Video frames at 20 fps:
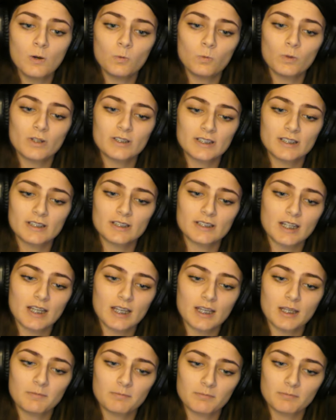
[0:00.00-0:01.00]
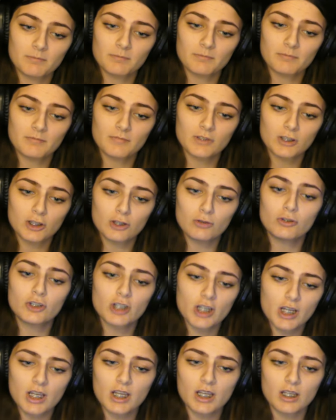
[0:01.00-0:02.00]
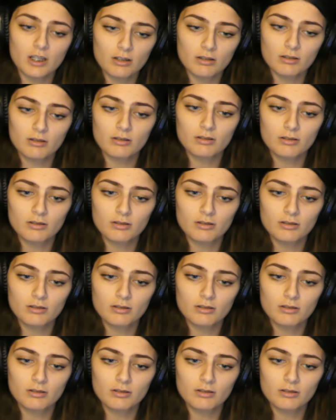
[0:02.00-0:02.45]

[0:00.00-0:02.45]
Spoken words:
what's his name? Eugene.